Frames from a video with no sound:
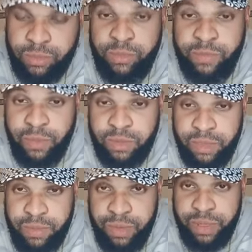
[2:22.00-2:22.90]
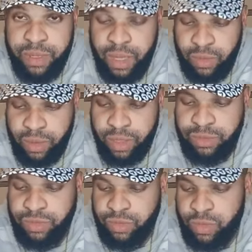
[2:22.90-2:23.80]
Before they break, I'll
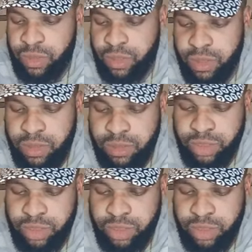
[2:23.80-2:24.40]
get which one key.